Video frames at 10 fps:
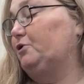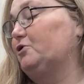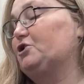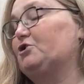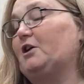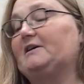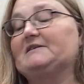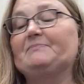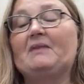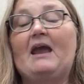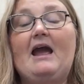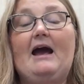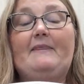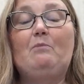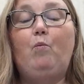your straws.
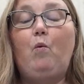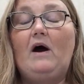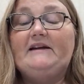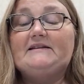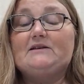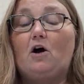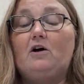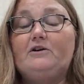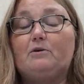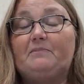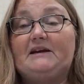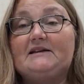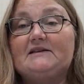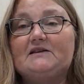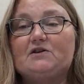And then once all your
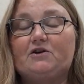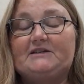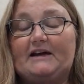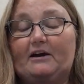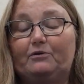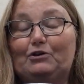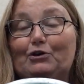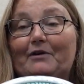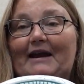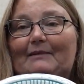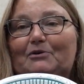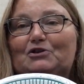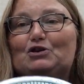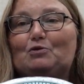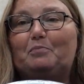pieces are down, you're able
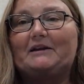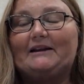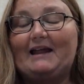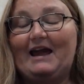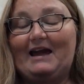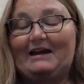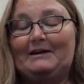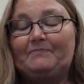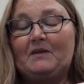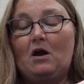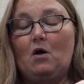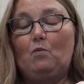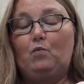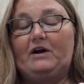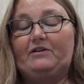to play
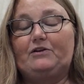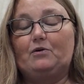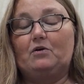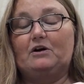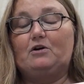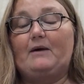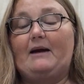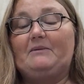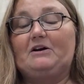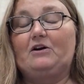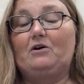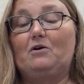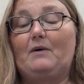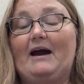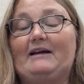with your grab and
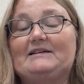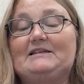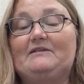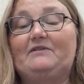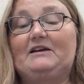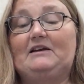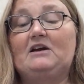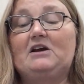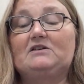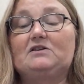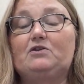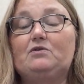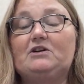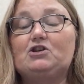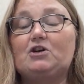go activity. So you
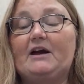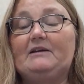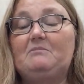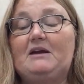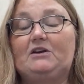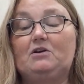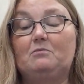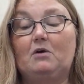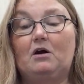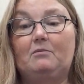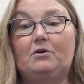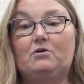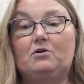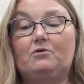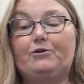can try to make your marble
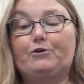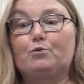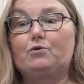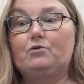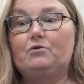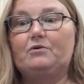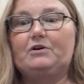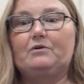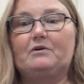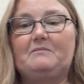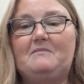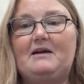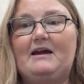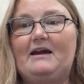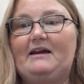go through your
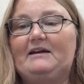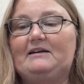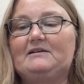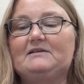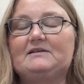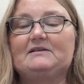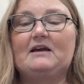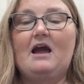maze